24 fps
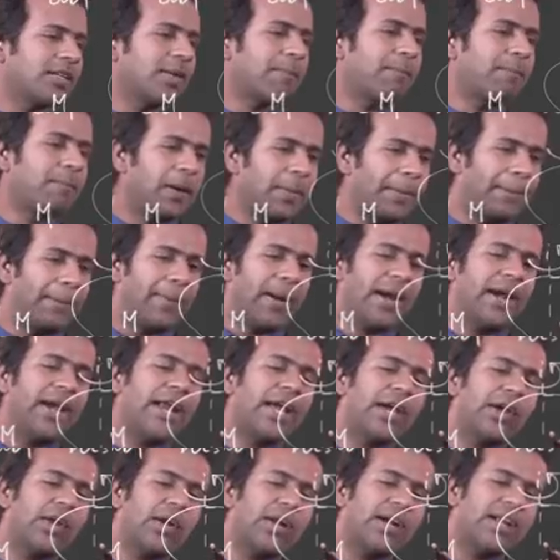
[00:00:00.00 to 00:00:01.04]
the
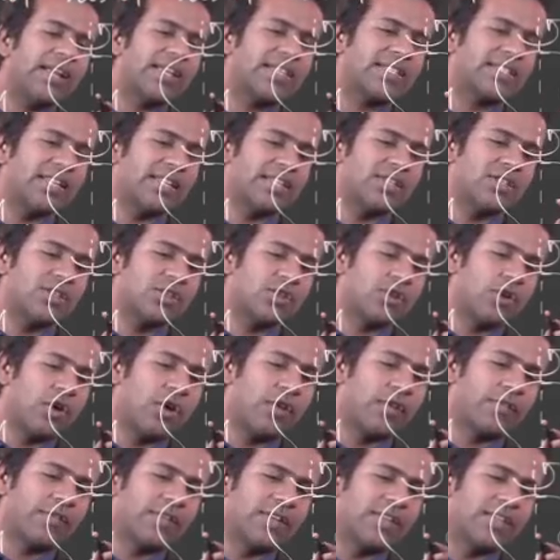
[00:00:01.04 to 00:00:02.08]
perpendicular distance
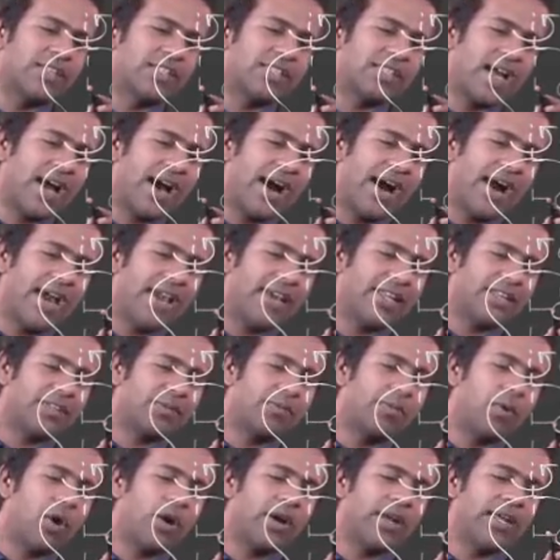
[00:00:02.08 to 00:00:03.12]
of this
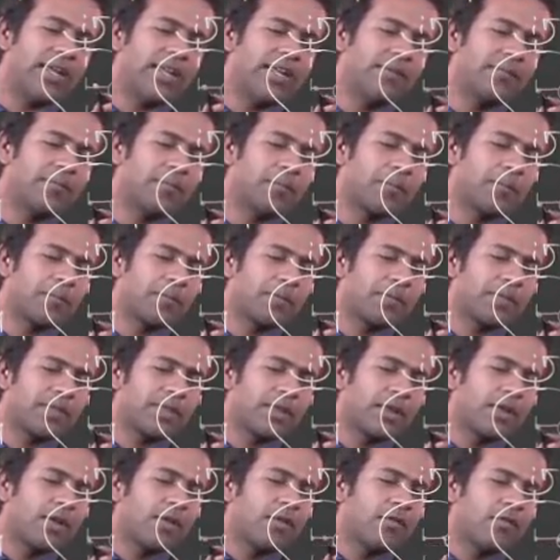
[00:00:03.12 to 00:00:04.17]
ith body
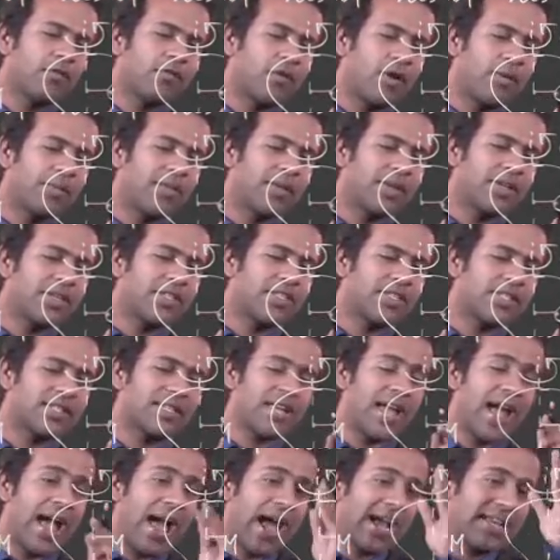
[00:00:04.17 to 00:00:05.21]
from this
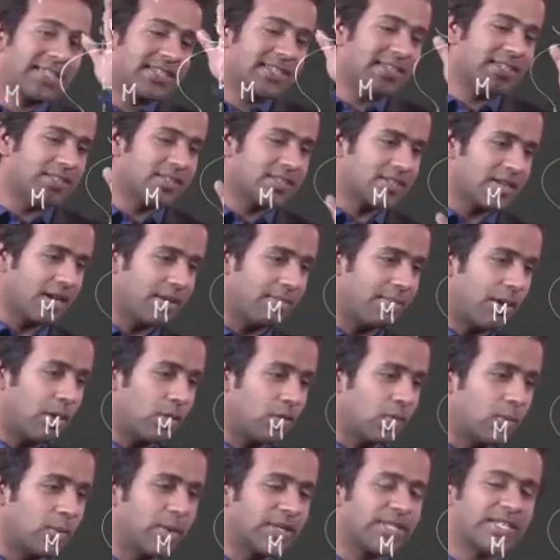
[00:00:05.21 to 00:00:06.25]
axis
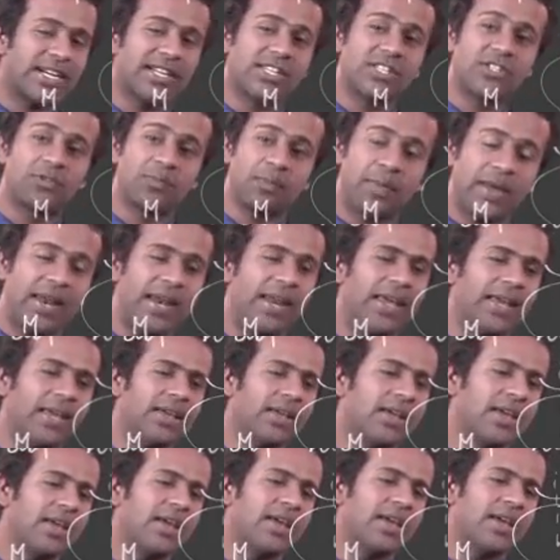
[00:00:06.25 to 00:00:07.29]
about which it is
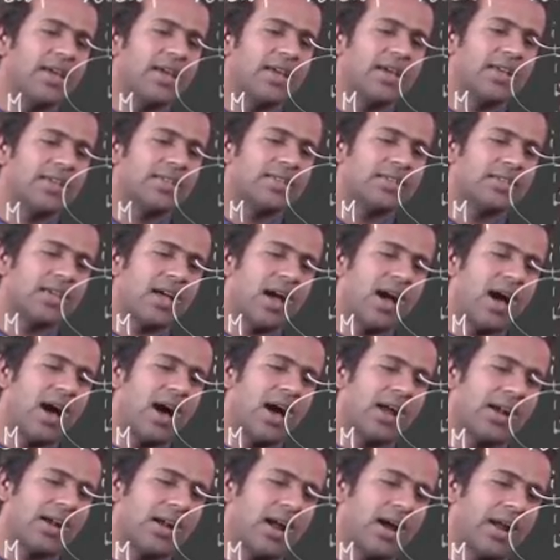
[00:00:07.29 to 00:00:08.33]
spinning is
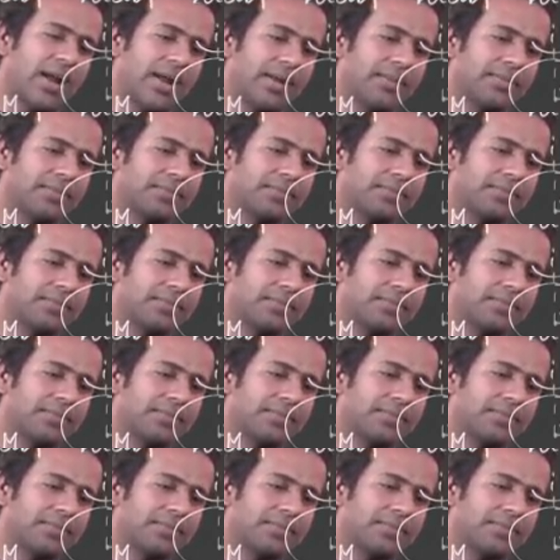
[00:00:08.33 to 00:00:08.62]
Ri,